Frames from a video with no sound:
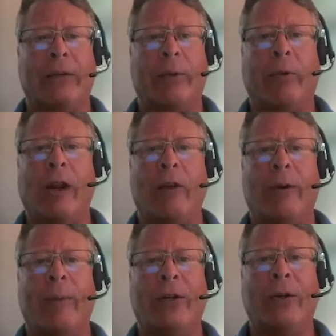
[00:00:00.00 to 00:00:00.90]
That we really
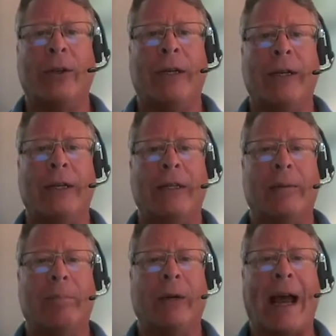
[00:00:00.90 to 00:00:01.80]
want to make sure that it is
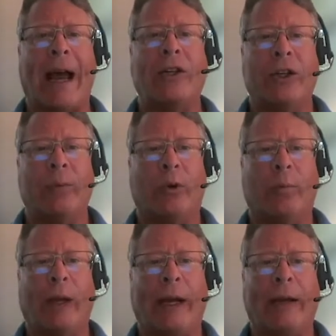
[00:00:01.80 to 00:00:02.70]
an actionable
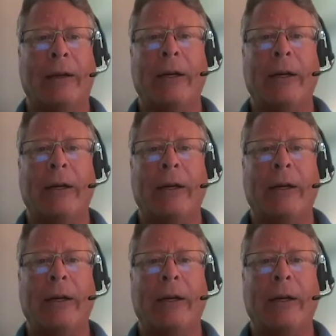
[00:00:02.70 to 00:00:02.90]
plan.